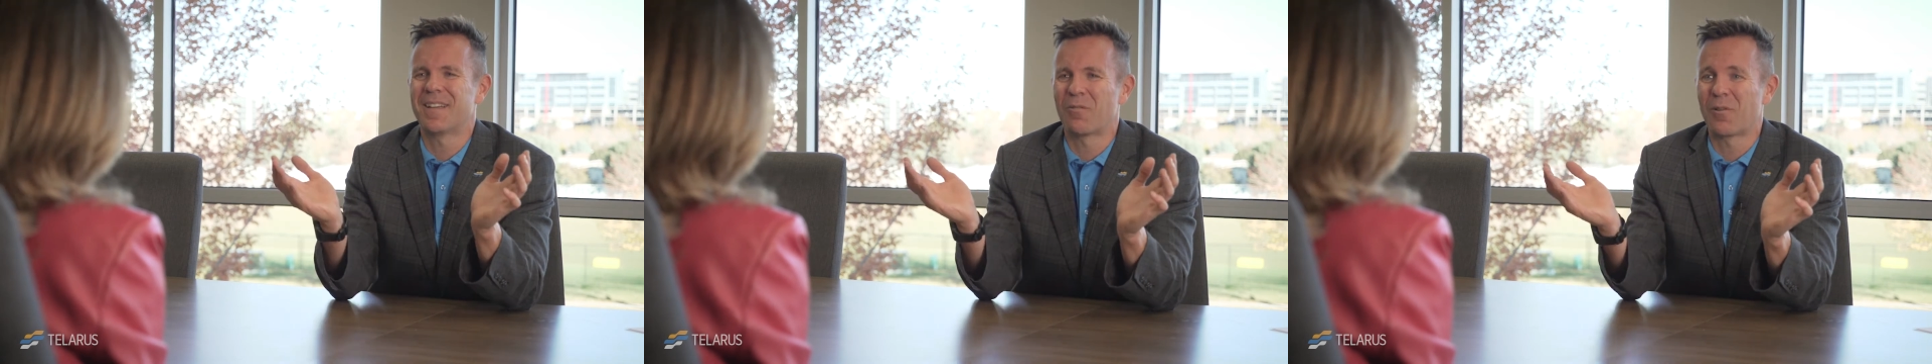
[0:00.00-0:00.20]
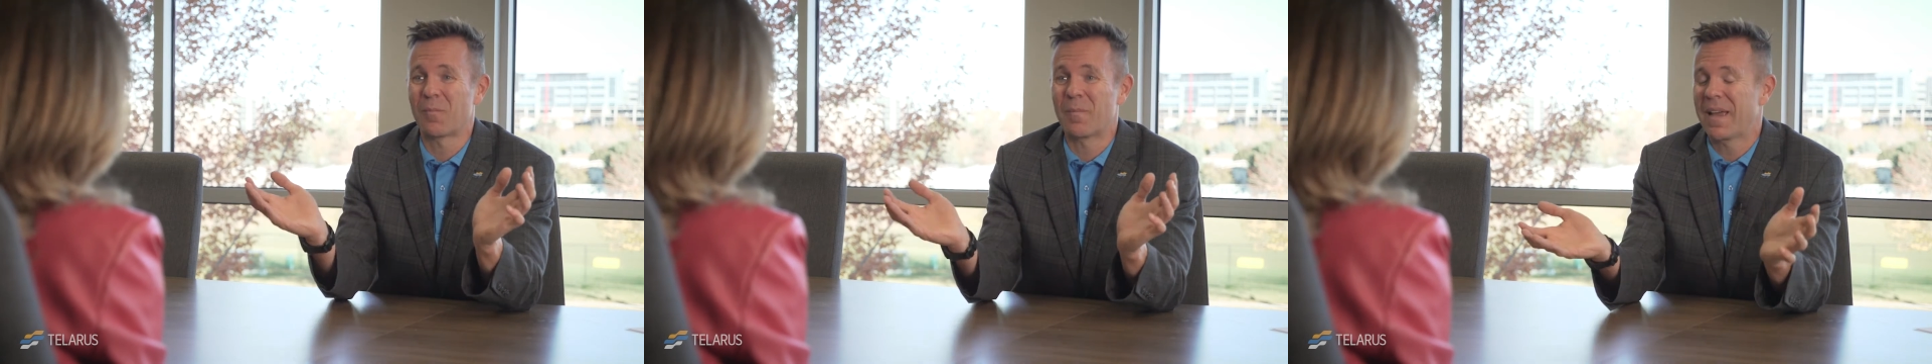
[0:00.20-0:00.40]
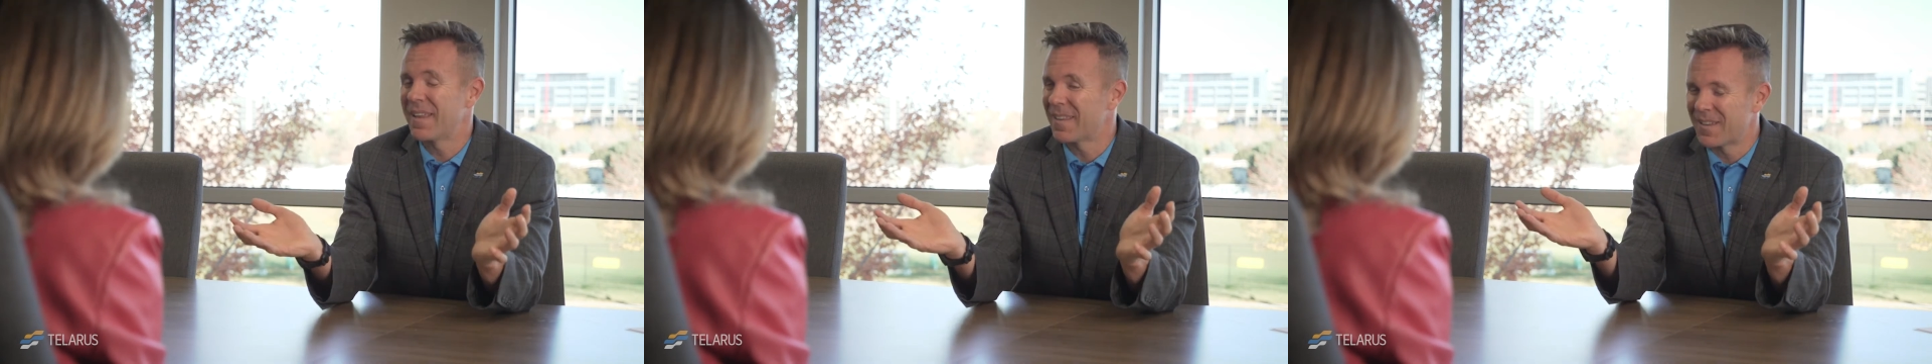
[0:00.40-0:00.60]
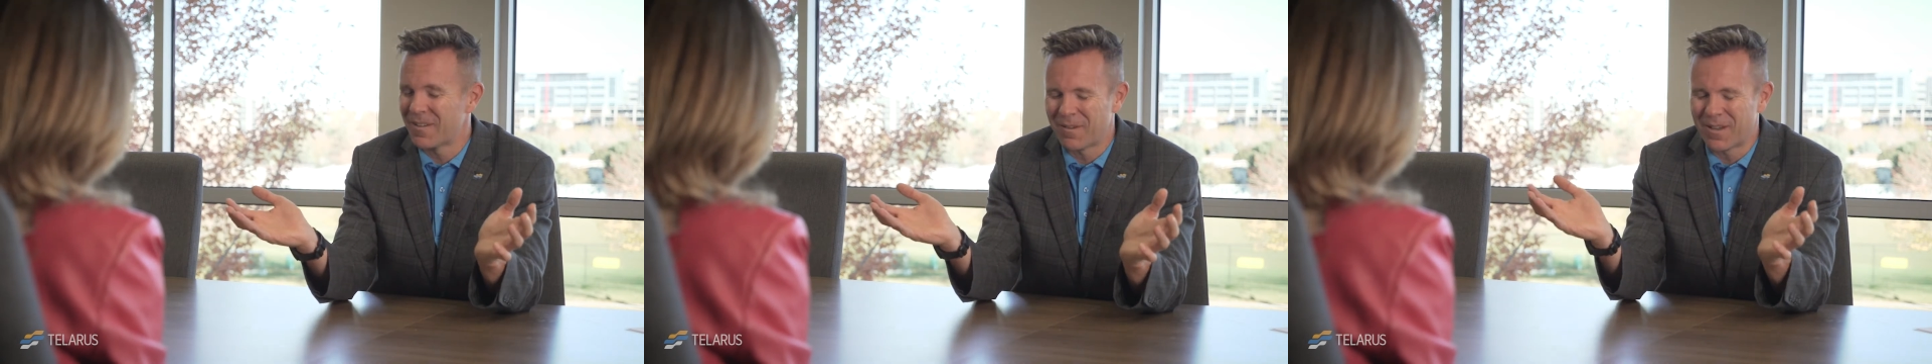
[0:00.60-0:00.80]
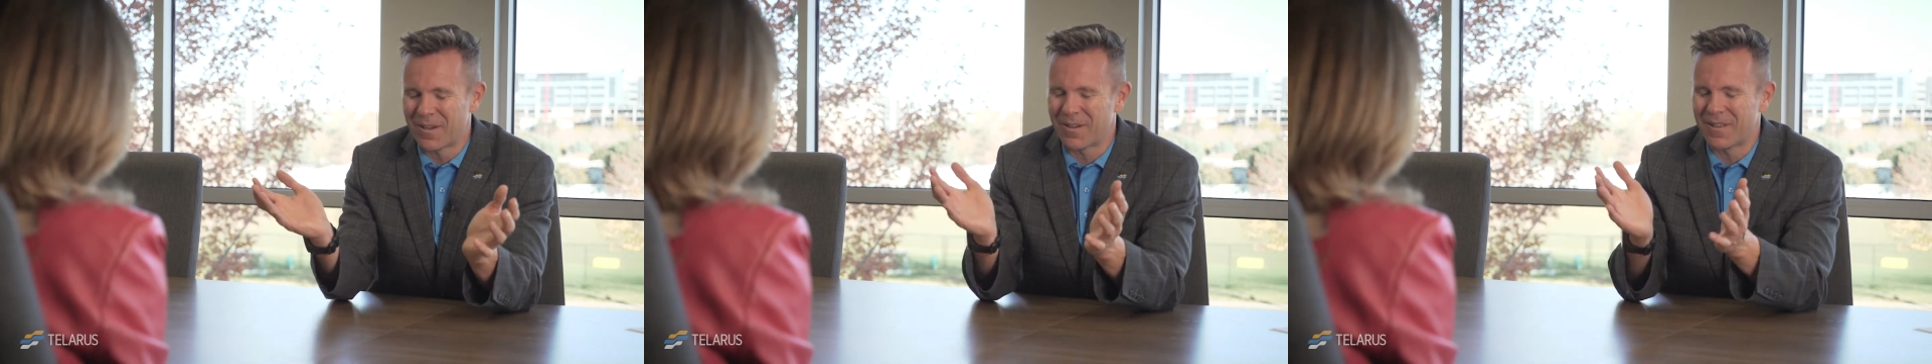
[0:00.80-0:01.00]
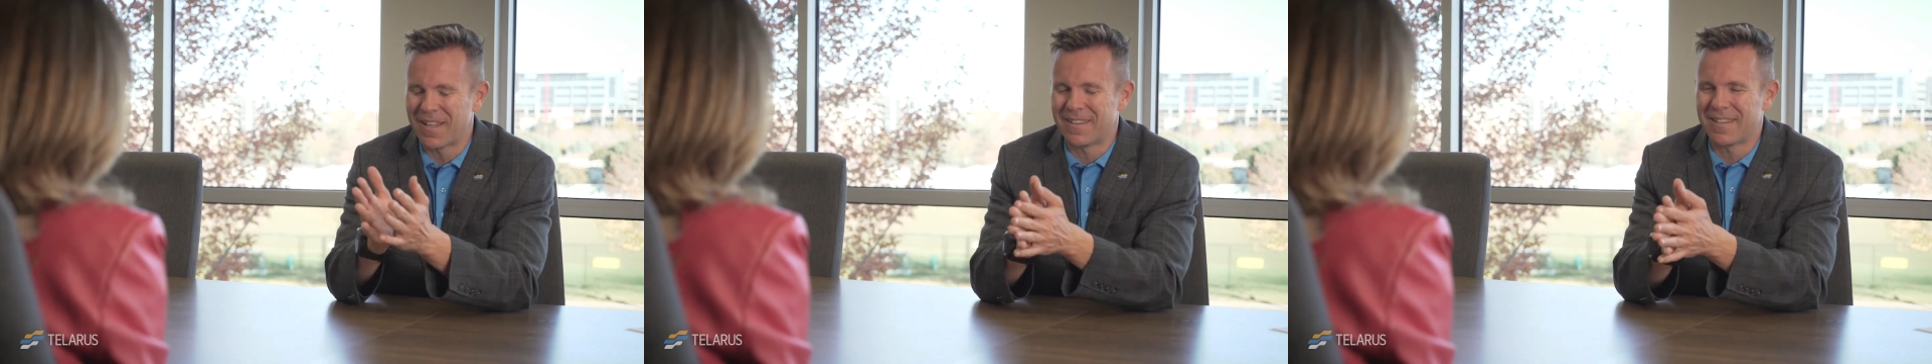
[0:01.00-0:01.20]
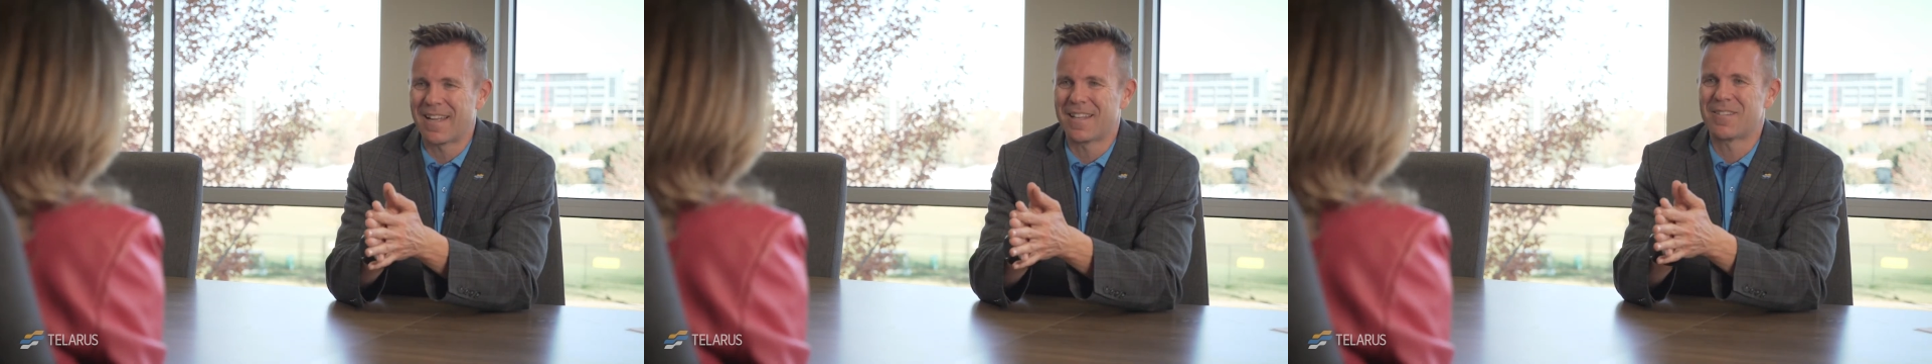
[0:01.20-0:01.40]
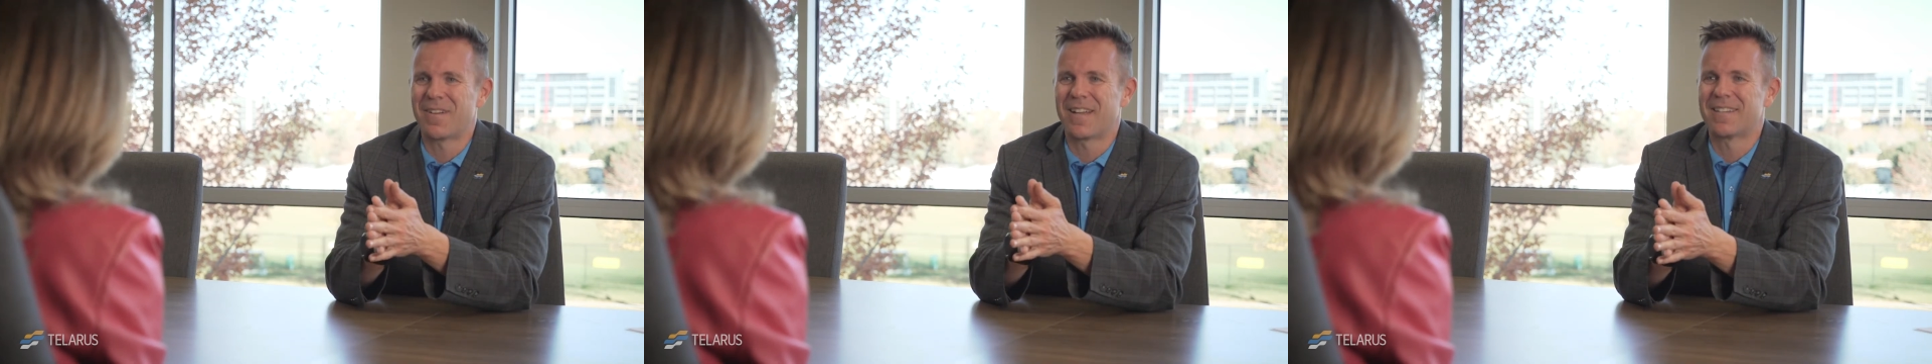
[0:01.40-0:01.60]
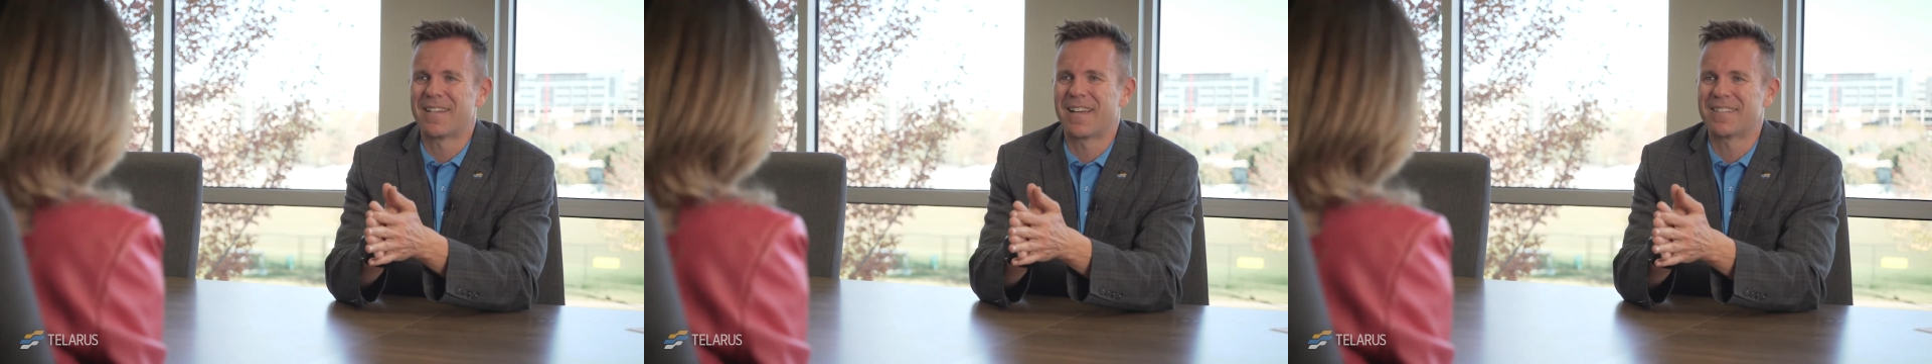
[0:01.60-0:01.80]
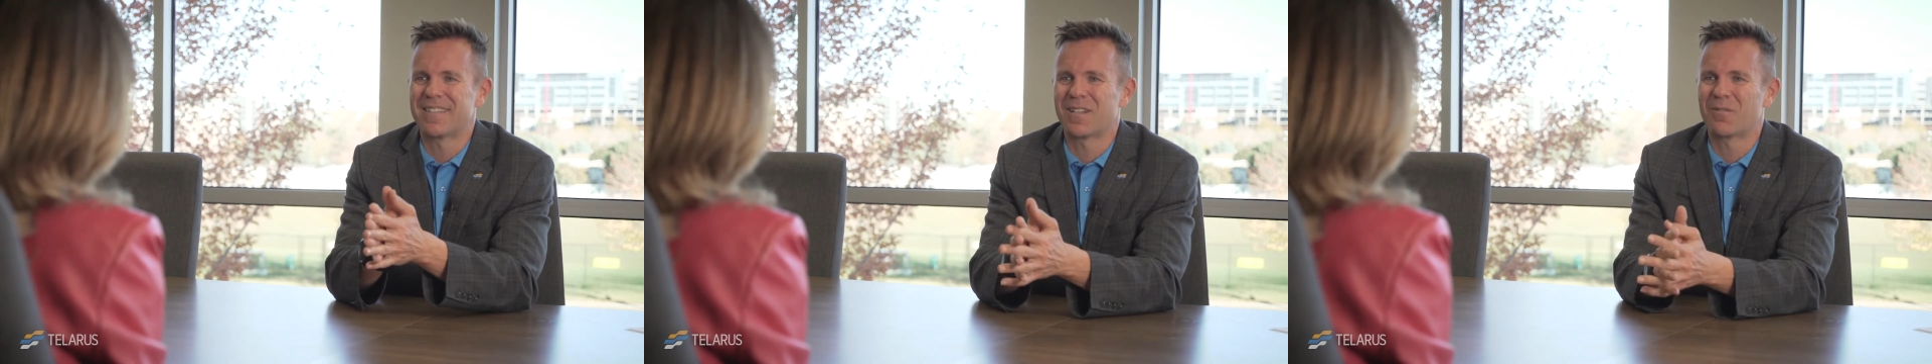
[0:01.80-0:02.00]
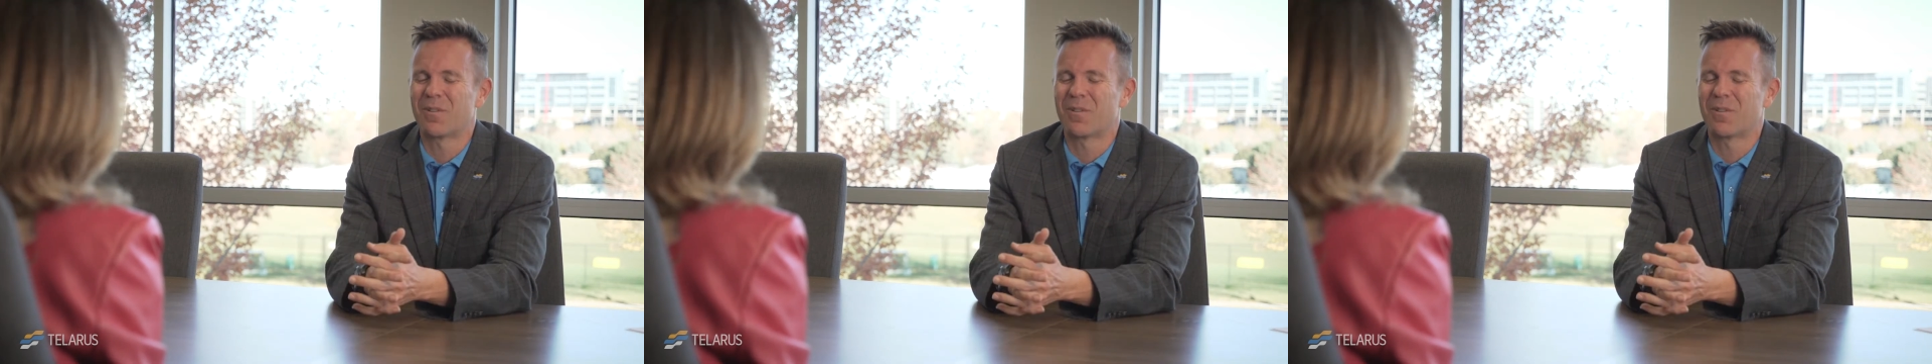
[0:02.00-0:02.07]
that will pay them. Oh, that's fantastic.